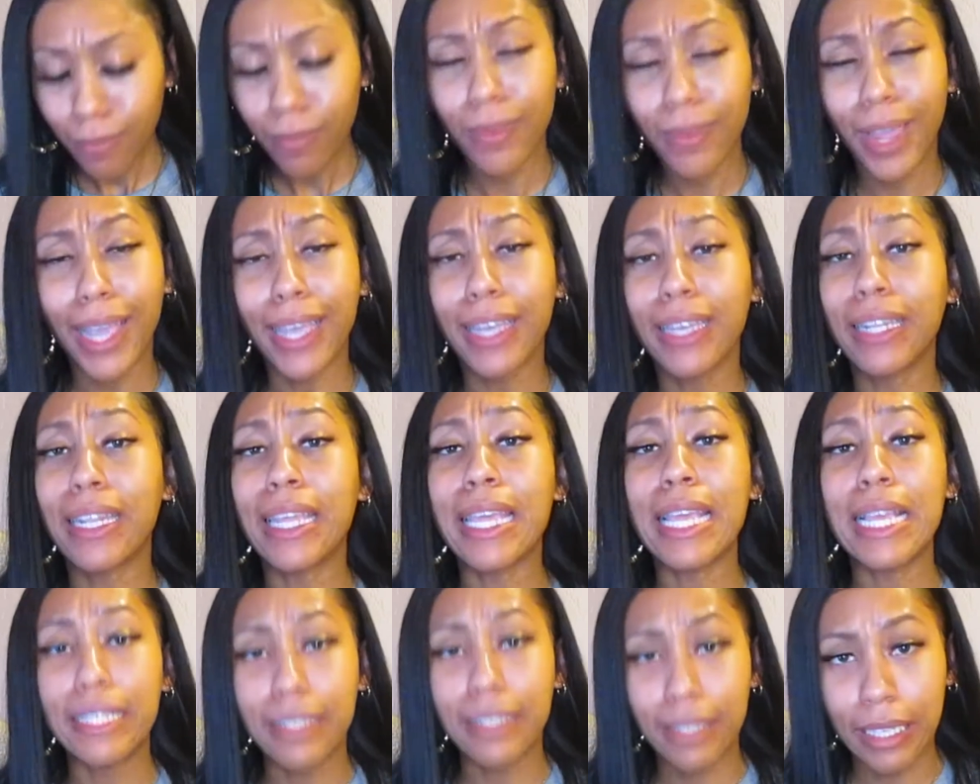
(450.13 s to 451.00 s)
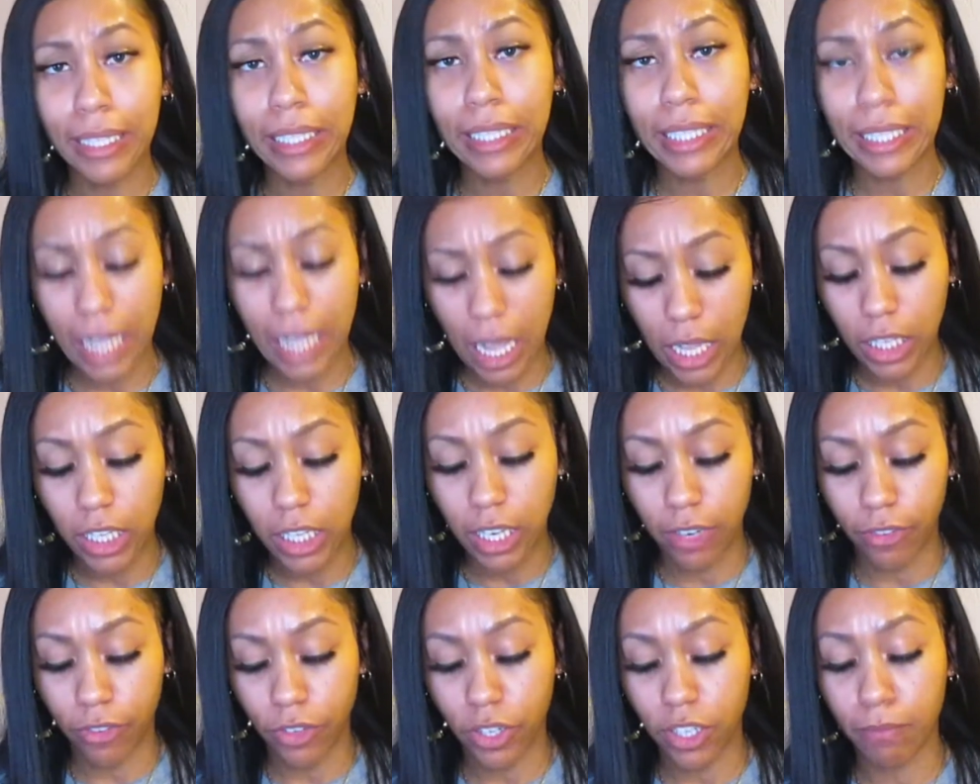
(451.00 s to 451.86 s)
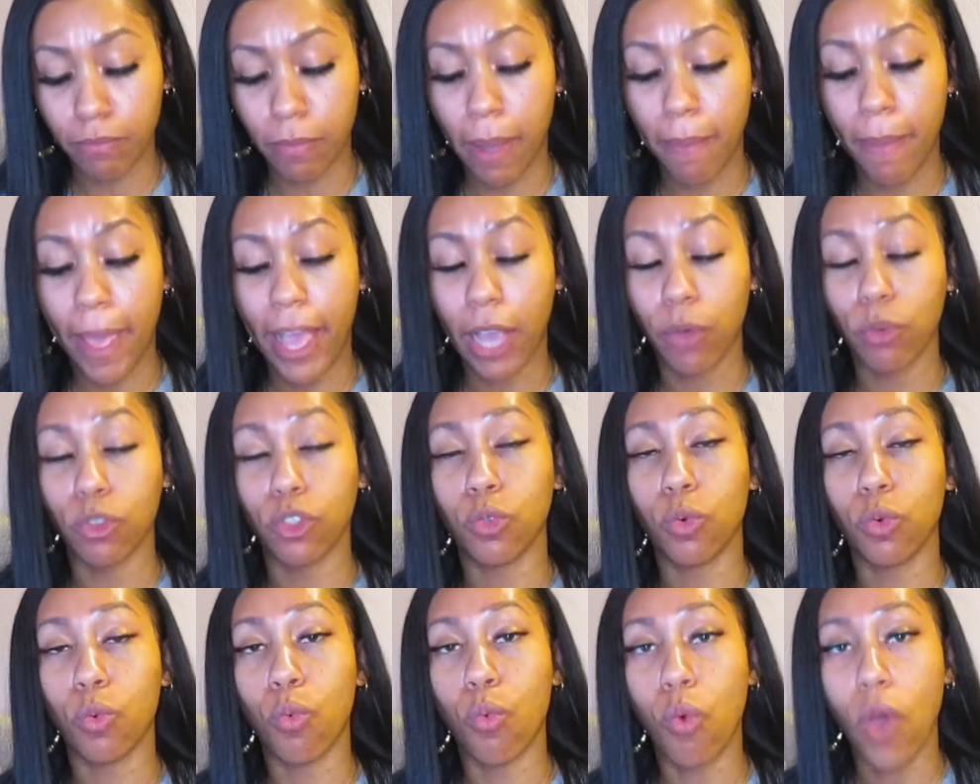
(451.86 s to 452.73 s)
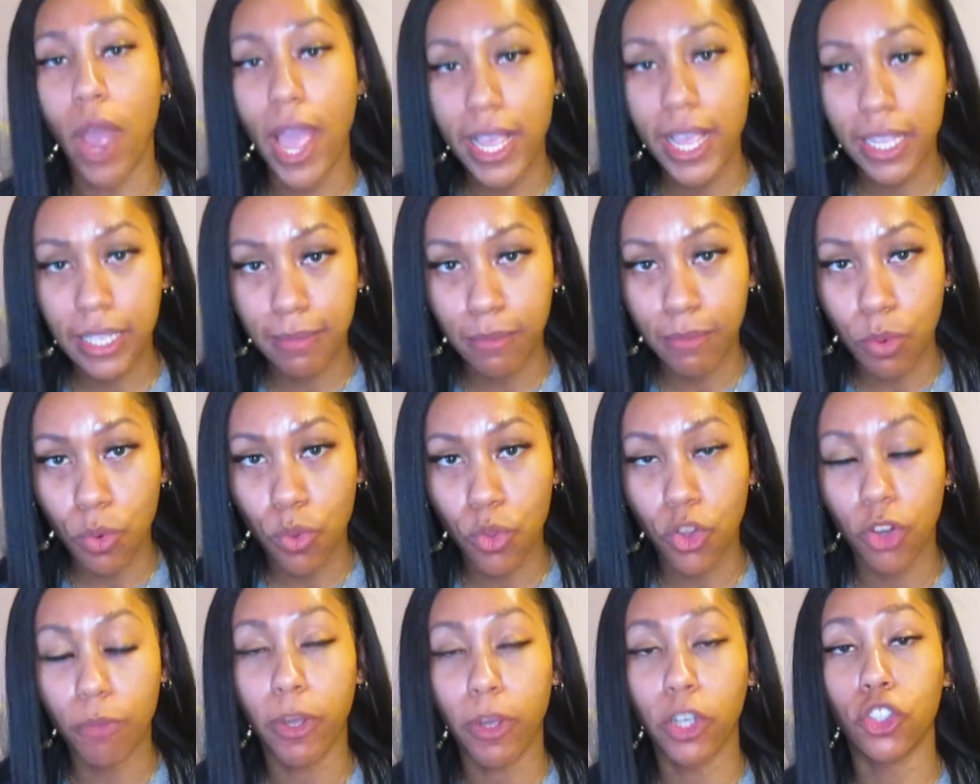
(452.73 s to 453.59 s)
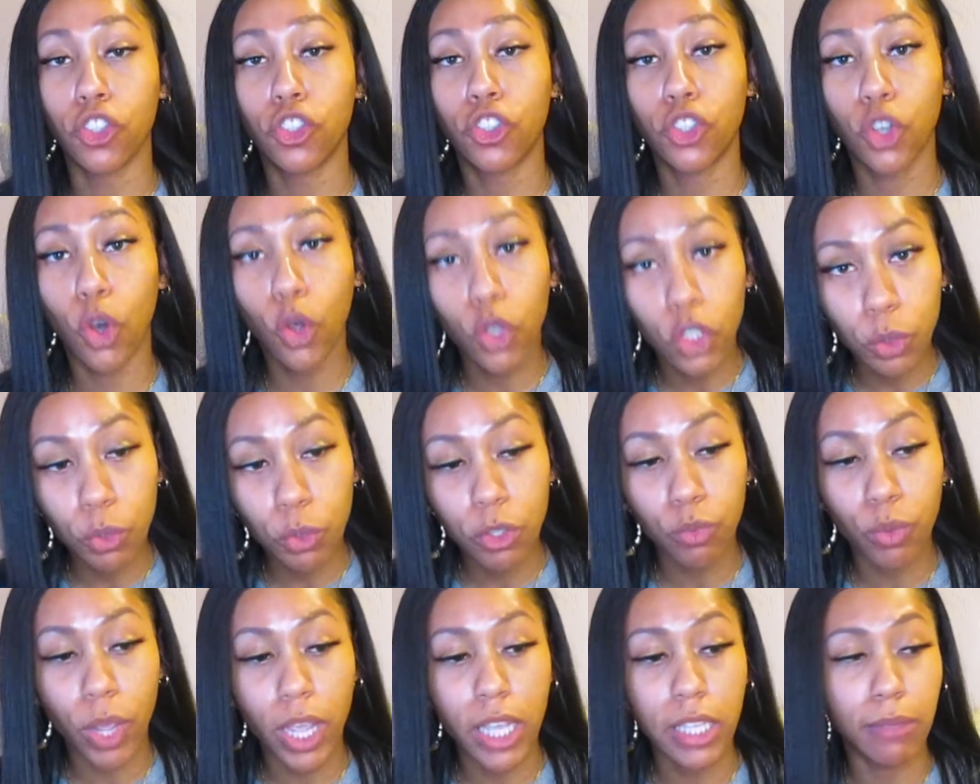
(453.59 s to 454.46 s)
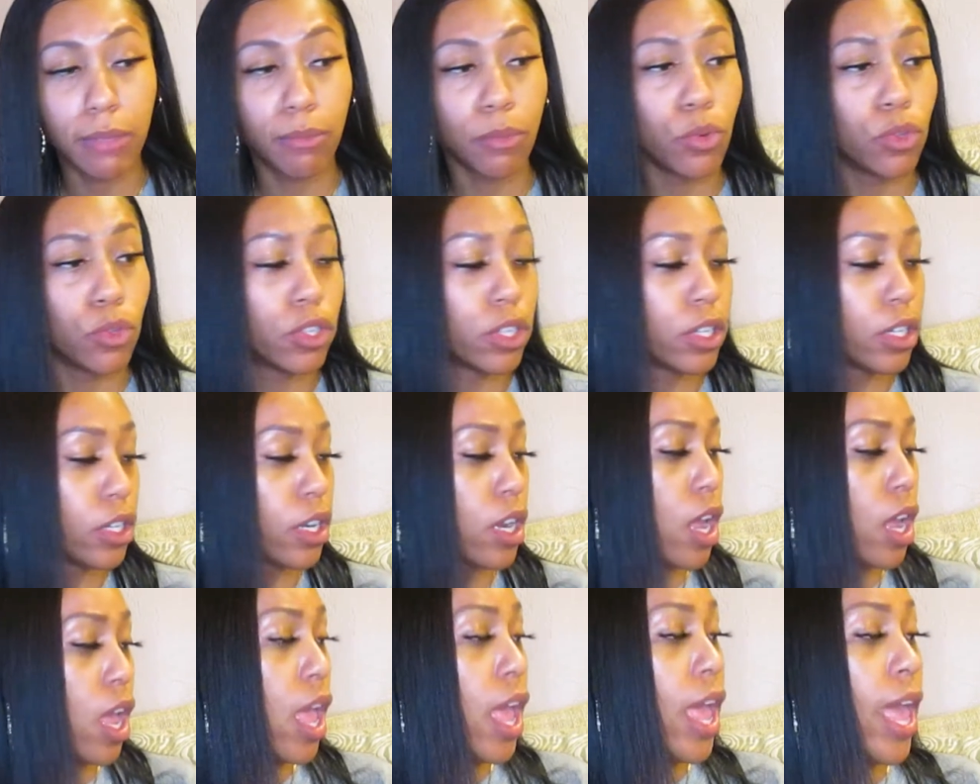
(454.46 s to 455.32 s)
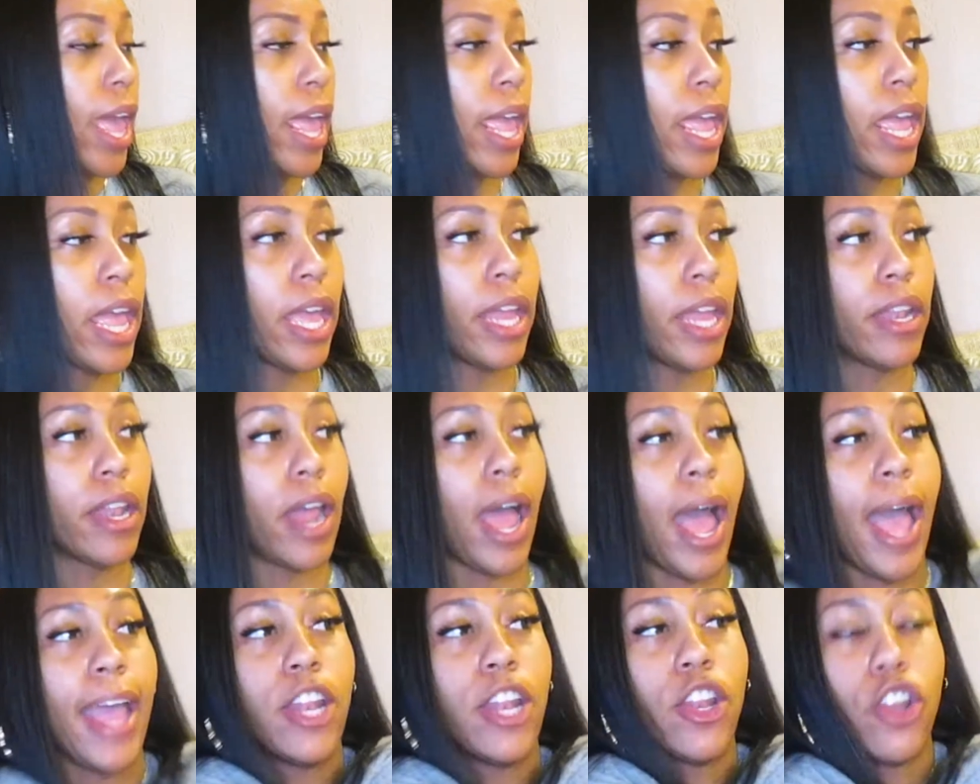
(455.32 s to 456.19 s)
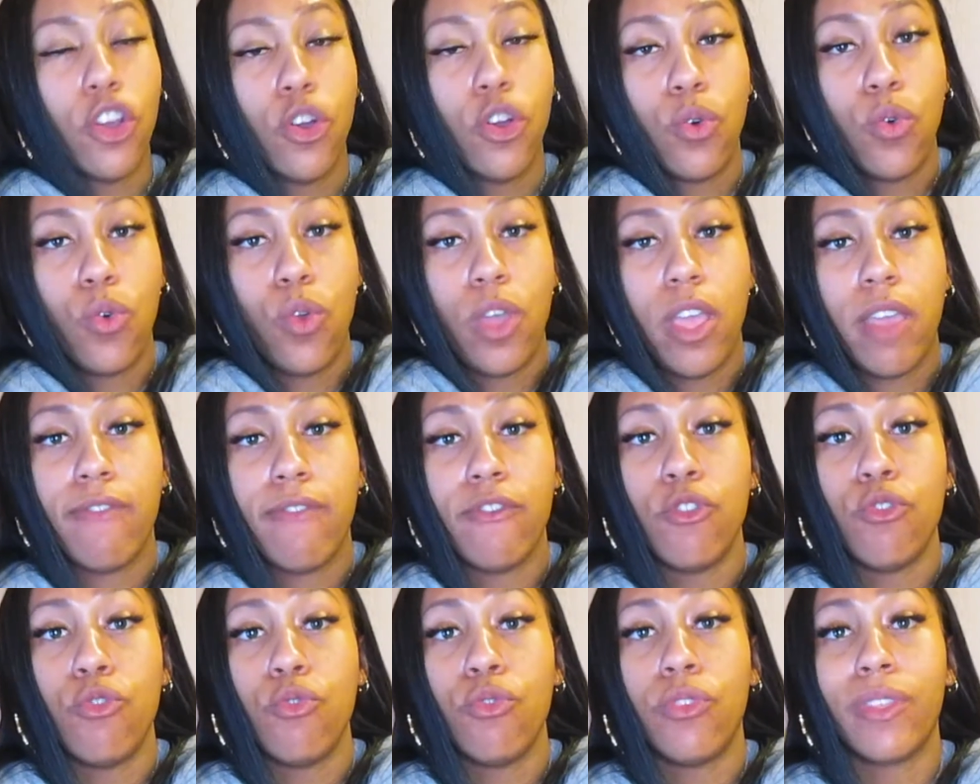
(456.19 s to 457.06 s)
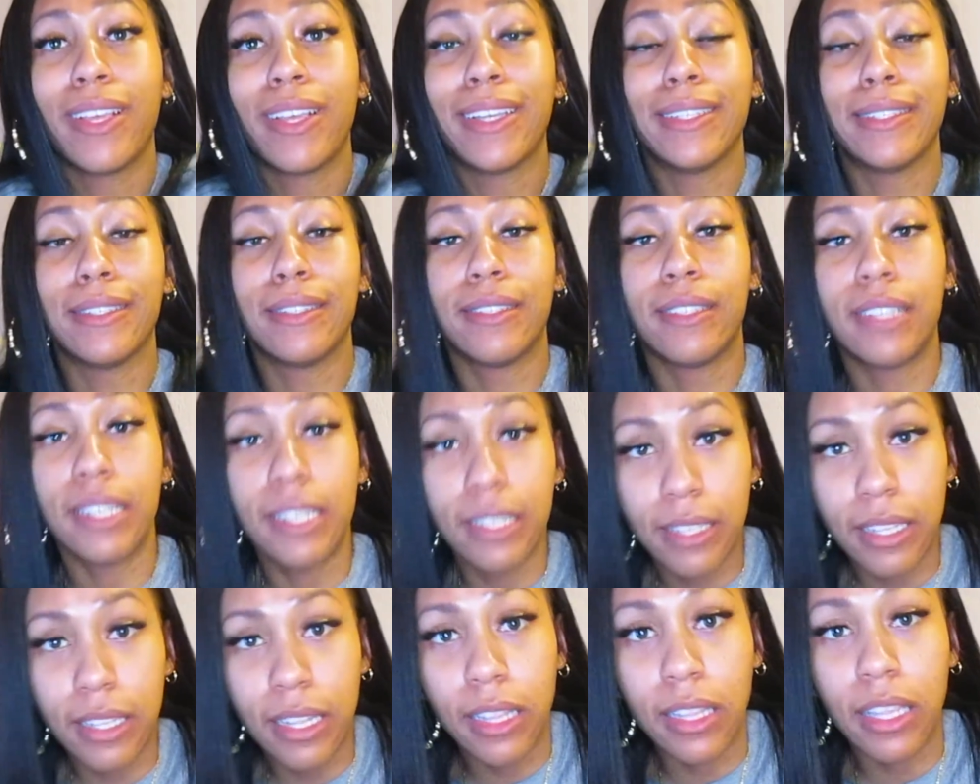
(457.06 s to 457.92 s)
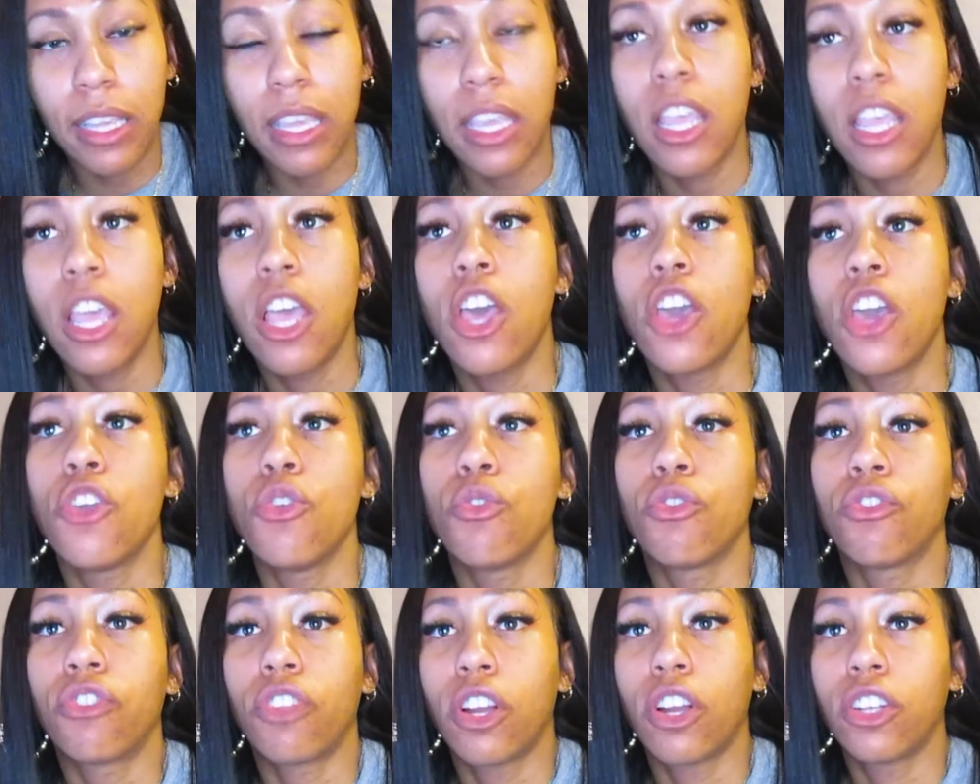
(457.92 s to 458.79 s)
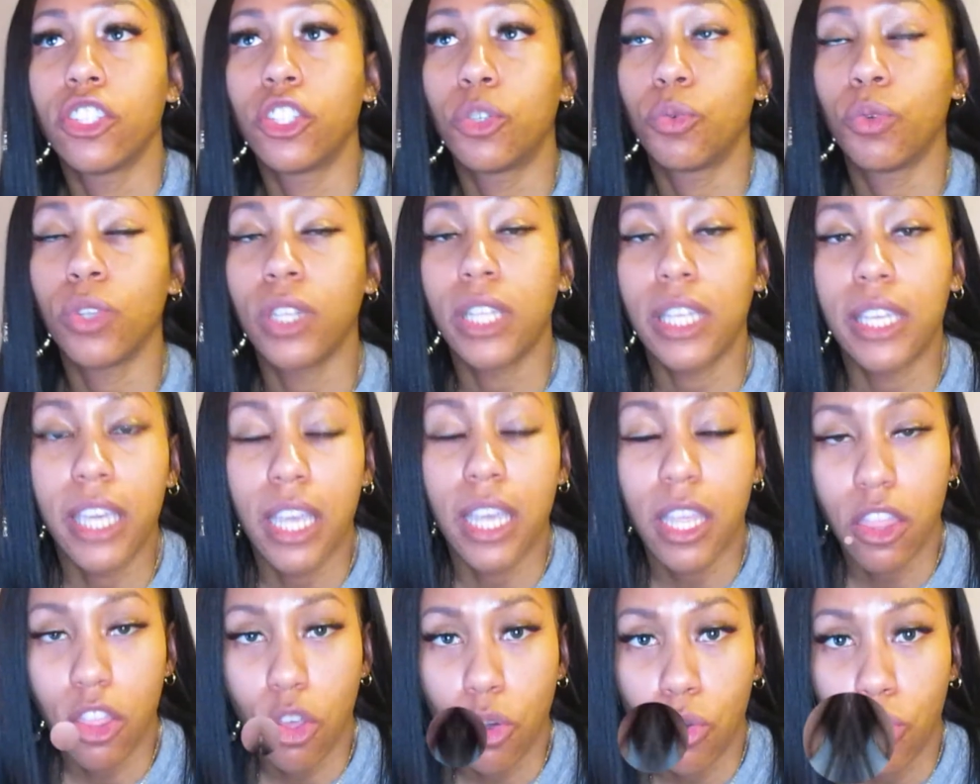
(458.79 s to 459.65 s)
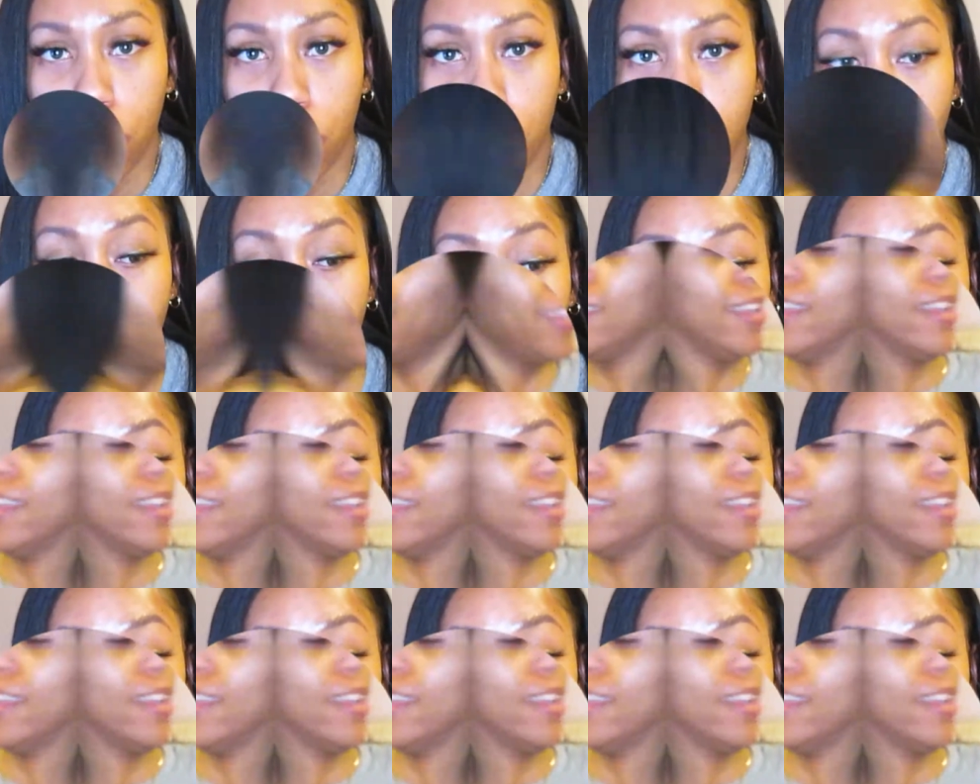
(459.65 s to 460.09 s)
I could instantly tell a difference. My back was way smoother, my shoulder was way smoother, and I know if you use it consistently, you'll start to really get those marks